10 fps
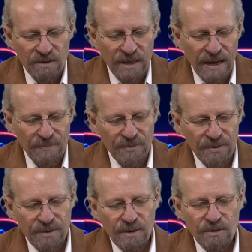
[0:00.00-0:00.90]
that
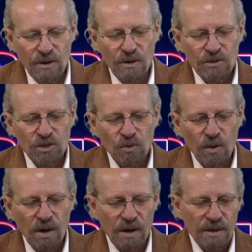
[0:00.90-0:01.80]
those
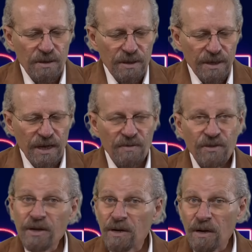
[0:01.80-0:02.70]
who are in
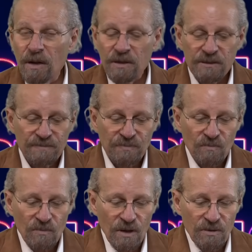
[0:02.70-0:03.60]
the occult,
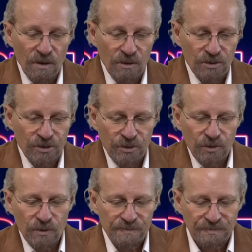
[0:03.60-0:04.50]
those
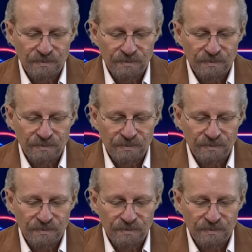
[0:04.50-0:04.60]
who